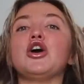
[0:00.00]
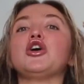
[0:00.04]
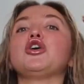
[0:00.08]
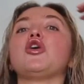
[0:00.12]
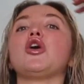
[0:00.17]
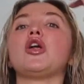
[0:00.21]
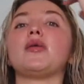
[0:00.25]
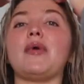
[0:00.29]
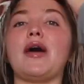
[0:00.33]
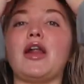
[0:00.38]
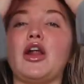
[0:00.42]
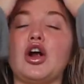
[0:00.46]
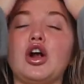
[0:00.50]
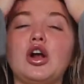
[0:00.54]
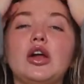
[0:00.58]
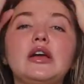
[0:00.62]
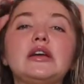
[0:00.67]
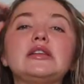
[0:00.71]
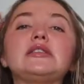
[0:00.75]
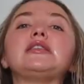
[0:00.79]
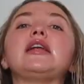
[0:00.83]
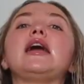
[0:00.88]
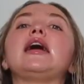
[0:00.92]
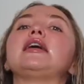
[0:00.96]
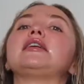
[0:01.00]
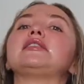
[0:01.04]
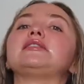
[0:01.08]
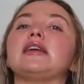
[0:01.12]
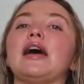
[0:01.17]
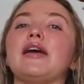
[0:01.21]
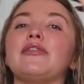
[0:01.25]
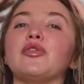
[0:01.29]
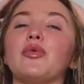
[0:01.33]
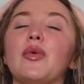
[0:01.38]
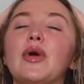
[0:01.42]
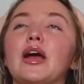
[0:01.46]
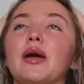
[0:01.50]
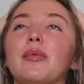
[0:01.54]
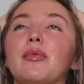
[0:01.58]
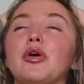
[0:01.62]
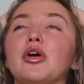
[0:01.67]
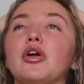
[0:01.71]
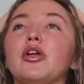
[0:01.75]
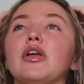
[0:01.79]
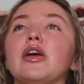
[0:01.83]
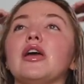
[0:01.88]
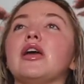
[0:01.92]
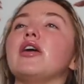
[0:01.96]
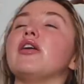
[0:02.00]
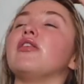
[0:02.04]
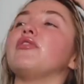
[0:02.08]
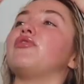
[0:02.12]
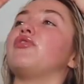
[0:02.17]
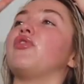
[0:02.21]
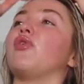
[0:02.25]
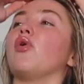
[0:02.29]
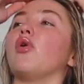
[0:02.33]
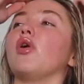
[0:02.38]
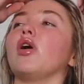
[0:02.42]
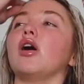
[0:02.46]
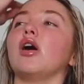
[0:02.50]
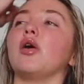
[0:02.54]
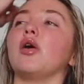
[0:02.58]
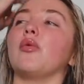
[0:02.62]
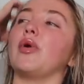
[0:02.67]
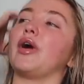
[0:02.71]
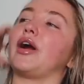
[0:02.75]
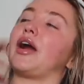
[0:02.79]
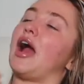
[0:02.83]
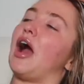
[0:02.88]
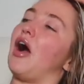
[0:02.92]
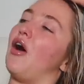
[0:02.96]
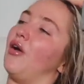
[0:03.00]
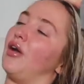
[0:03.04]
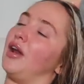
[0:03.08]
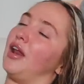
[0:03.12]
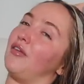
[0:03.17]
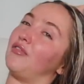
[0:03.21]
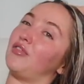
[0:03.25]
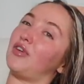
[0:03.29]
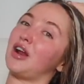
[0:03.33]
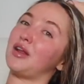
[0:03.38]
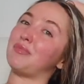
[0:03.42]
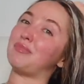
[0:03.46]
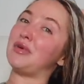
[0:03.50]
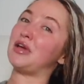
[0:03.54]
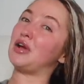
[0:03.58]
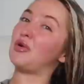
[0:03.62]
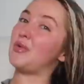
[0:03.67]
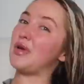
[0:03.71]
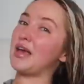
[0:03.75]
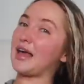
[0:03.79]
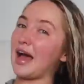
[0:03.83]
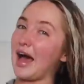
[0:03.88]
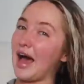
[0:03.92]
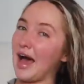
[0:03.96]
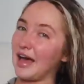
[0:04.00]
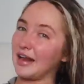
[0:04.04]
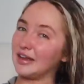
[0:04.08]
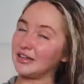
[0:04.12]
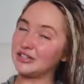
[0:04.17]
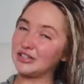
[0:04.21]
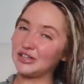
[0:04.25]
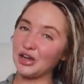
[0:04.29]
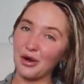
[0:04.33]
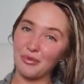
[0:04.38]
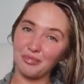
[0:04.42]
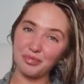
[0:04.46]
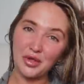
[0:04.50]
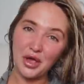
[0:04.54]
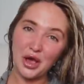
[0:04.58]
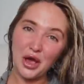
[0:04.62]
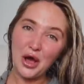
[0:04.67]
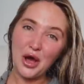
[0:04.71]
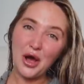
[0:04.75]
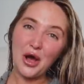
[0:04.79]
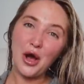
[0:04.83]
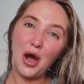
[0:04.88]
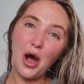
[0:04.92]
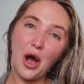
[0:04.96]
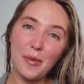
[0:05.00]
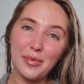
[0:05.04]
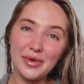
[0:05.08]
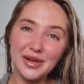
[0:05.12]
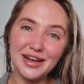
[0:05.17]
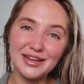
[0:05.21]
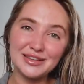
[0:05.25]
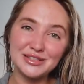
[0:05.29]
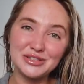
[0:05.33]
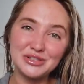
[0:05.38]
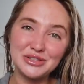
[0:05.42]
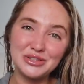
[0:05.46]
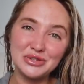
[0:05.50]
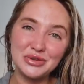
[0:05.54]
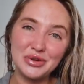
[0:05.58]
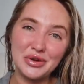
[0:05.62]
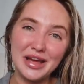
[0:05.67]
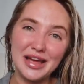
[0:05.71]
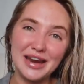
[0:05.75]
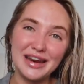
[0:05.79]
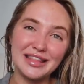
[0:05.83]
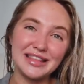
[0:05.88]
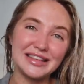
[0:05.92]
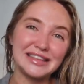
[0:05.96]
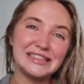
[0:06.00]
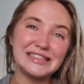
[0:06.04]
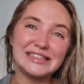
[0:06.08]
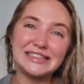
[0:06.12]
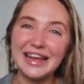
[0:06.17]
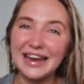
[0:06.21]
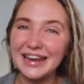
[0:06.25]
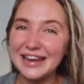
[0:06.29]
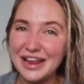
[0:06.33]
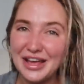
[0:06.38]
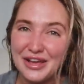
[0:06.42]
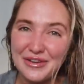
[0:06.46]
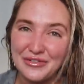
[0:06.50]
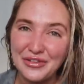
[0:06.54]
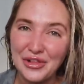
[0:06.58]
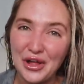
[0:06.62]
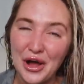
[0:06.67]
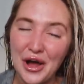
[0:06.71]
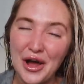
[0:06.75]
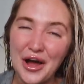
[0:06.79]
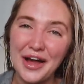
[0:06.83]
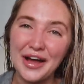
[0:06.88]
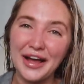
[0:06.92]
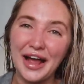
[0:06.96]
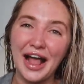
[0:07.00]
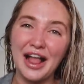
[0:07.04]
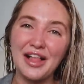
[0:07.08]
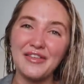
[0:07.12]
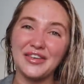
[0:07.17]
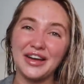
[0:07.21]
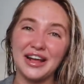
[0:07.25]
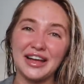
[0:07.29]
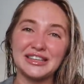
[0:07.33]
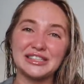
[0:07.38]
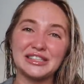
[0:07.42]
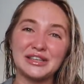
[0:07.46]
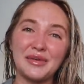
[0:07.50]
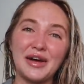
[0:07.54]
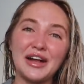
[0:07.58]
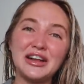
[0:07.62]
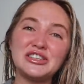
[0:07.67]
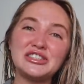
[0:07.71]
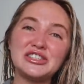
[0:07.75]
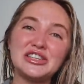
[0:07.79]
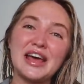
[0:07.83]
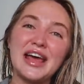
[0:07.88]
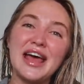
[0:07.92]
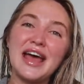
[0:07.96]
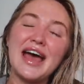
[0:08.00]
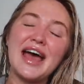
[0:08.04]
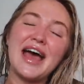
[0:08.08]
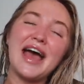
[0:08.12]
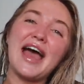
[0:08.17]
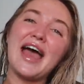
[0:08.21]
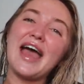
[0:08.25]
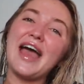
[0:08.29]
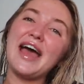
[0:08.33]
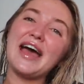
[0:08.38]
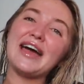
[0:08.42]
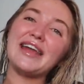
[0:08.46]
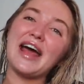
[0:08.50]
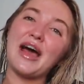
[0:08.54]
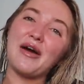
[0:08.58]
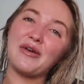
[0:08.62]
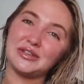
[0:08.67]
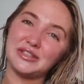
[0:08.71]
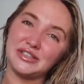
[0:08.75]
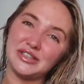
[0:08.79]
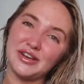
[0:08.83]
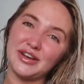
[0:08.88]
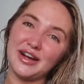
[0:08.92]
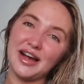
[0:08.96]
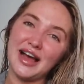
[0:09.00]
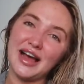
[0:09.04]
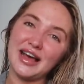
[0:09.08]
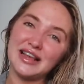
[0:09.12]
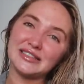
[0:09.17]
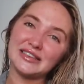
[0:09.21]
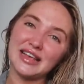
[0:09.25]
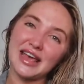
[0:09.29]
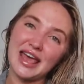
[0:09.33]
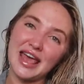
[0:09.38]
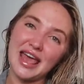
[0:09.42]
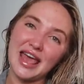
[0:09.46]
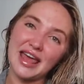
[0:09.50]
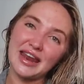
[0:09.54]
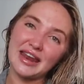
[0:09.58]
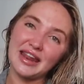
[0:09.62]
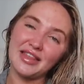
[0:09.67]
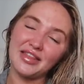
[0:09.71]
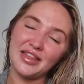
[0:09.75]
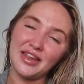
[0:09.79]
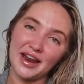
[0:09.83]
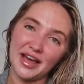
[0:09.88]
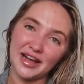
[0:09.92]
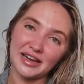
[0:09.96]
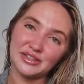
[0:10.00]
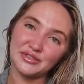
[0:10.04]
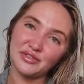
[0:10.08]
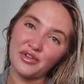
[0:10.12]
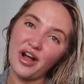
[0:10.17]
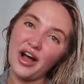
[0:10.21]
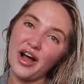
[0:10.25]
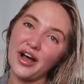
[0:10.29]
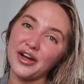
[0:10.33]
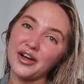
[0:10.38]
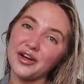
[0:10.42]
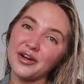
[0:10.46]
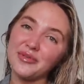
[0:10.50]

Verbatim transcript: Go to bed early tonight because I have to wake up early for a workout and I've got a big week ahead. So Hope you guys enjoyed this Sunday vlog. I love you guys so much. And I will see you guys in the next vlog.